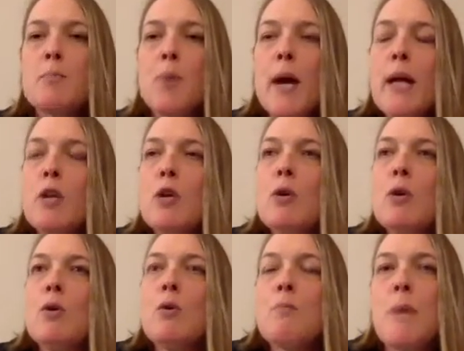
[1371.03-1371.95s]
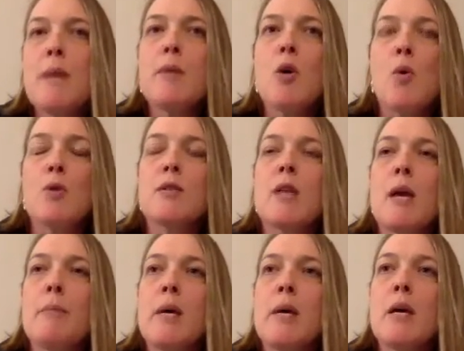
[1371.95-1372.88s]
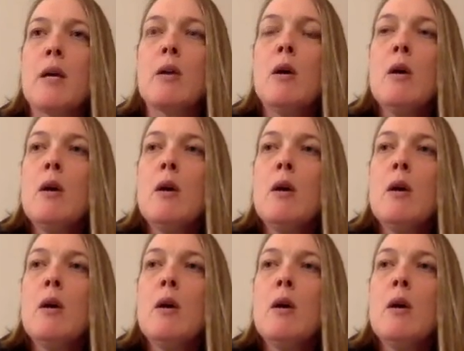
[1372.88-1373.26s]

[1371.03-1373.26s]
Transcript: brand new baby horse came in,